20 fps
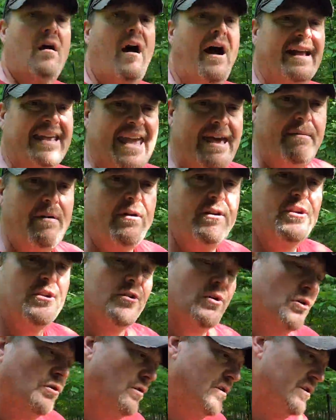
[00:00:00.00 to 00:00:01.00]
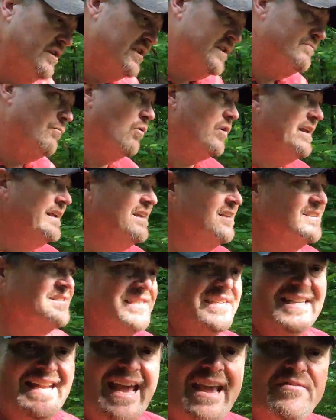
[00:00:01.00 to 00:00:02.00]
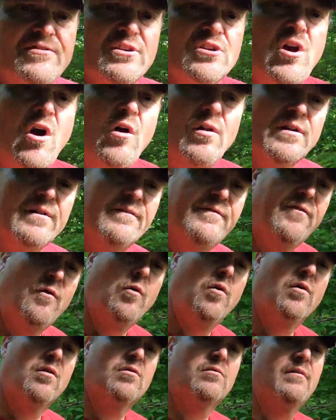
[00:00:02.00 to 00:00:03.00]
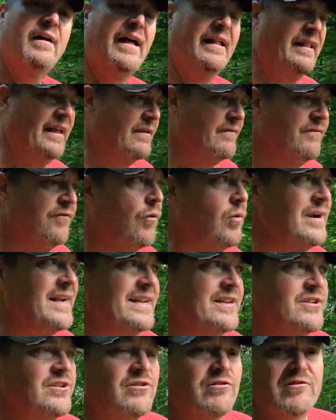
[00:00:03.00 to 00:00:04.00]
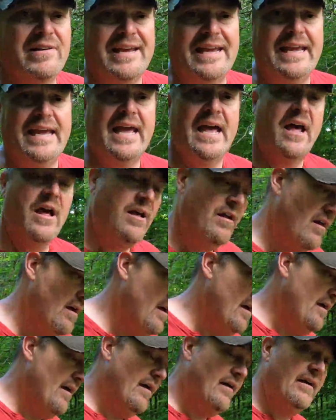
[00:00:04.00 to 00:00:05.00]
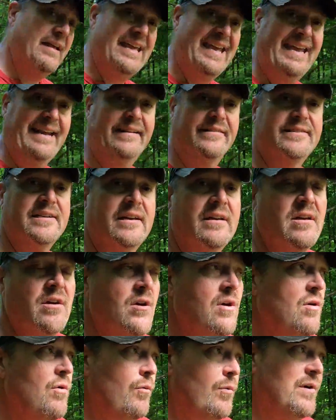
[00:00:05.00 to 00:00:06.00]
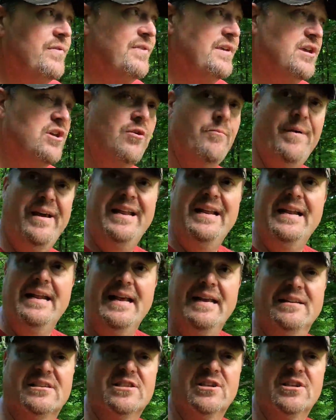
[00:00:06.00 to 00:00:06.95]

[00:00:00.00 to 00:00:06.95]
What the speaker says: I came out here early this morning because today they're calling for like 40-degree heat with the humidity.